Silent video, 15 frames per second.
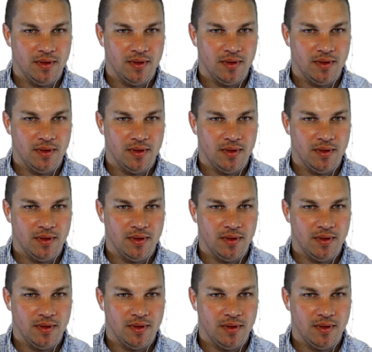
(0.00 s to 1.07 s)
further
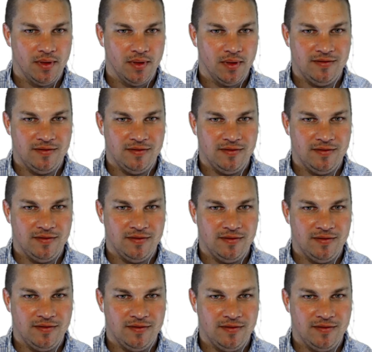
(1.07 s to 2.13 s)
north.
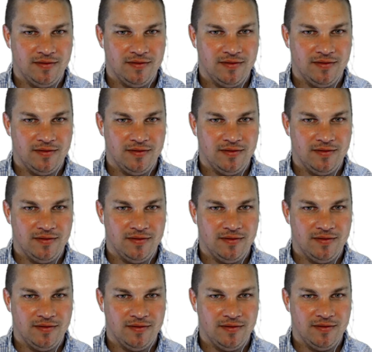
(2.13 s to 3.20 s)
Let's see.
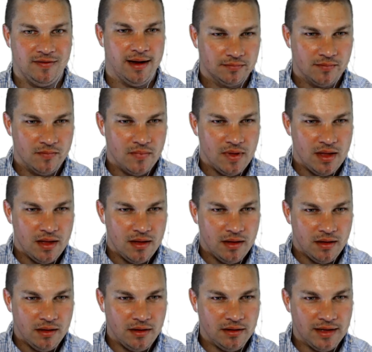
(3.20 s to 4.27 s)

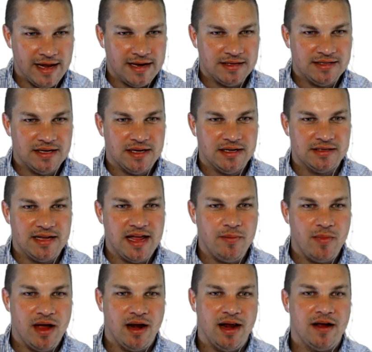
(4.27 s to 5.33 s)
Glenn says,
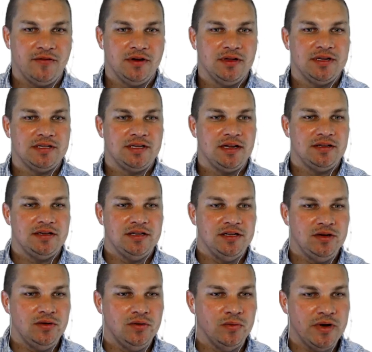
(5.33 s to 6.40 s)
amen. After listening to
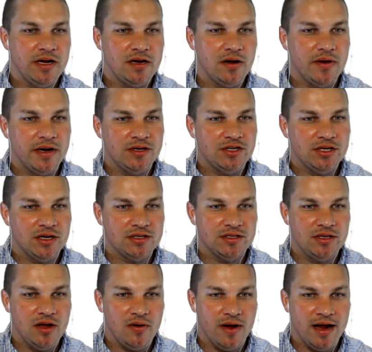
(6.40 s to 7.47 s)
you, Rico, and Chuck
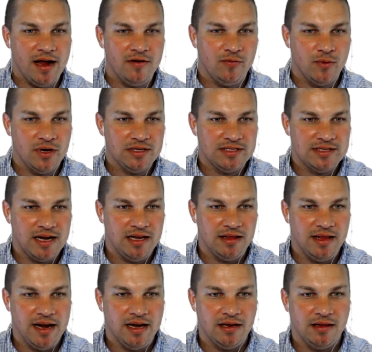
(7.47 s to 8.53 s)
Snow, I have one steady
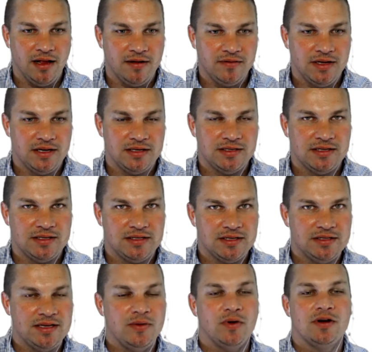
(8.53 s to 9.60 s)
lane and love the
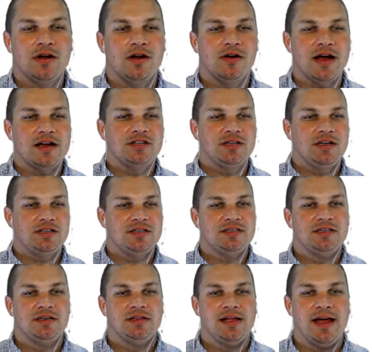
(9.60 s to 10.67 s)
consistency. Well,
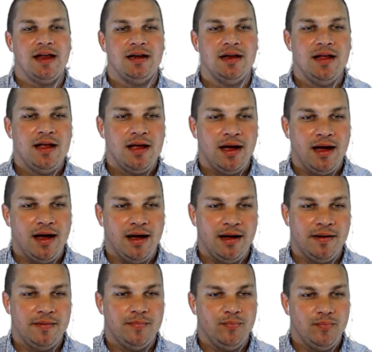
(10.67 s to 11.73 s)
congratulations, Glenn.
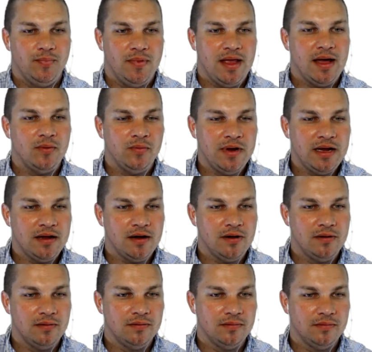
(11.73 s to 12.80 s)
Yeah,
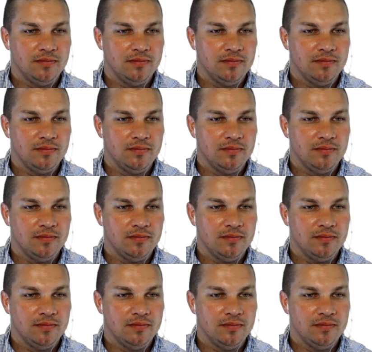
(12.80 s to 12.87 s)
Rico,